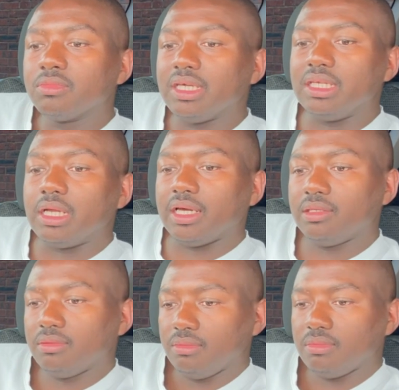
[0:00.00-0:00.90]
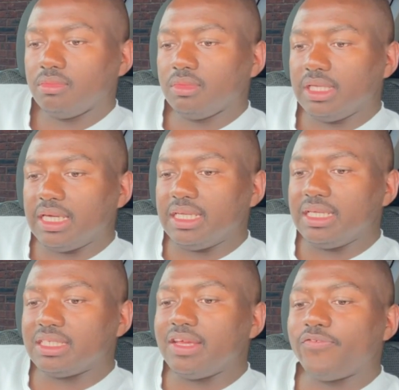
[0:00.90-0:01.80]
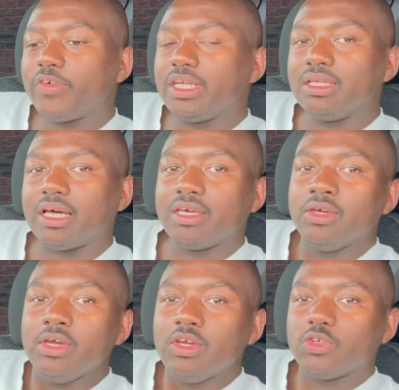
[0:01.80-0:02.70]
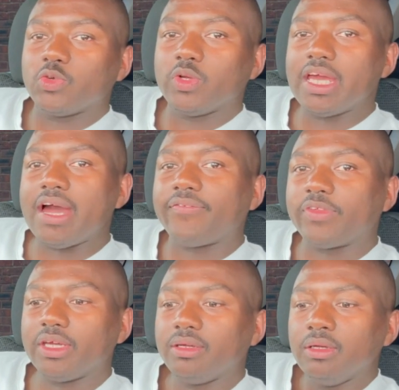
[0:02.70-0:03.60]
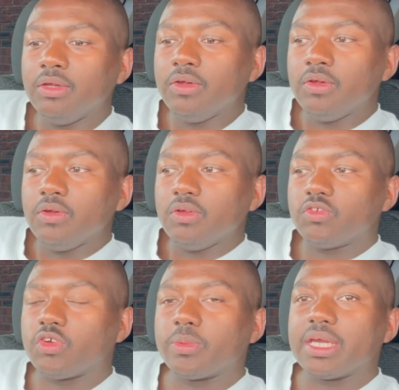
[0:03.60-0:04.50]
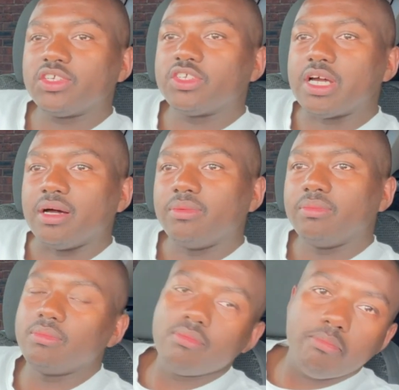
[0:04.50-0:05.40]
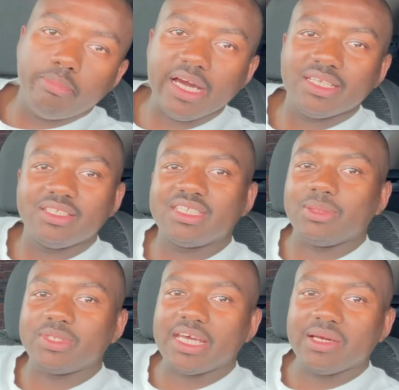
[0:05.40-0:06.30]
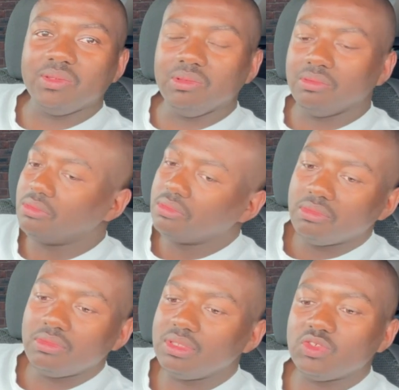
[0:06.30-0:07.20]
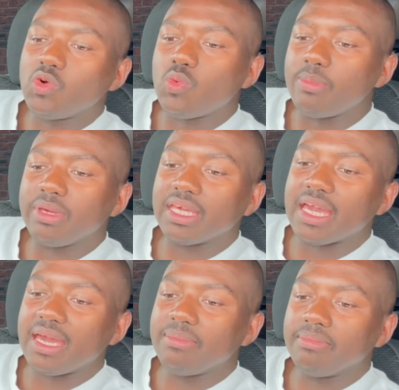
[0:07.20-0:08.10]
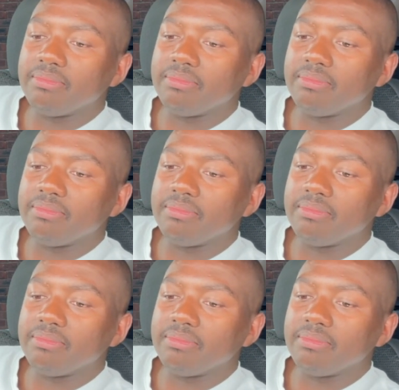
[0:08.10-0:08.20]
in line. And isn't it funny, like, shortly after Trump gets shot, Biden steps down. It's all one big game.